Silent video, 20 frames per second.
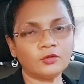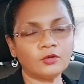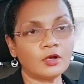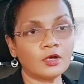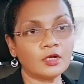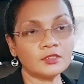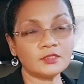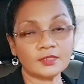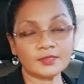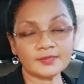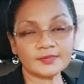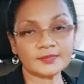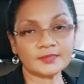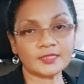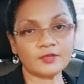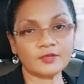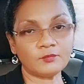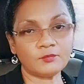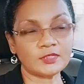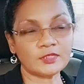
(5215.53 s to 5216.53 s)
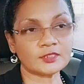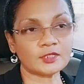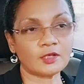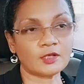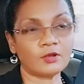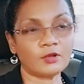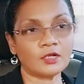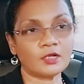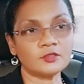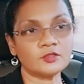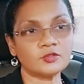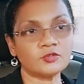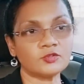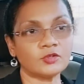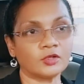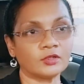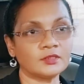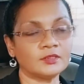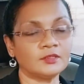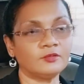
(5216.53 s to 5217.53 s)
or just give me some
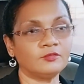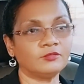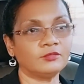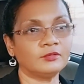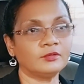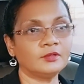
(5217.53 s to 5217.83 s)
constructive